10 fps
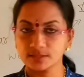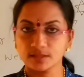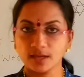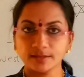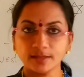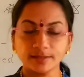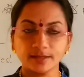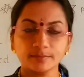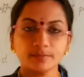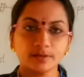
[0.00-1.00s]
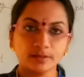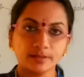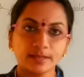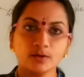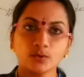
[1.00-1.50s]
At that time,
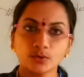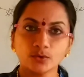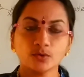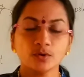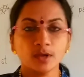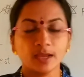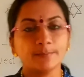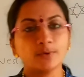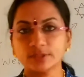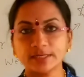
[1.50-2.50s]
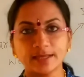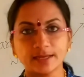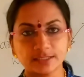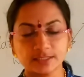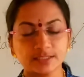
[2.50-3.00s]
they don't know about the
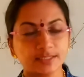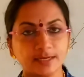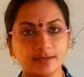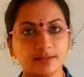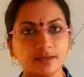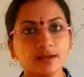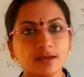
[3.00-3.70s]
directions, anything.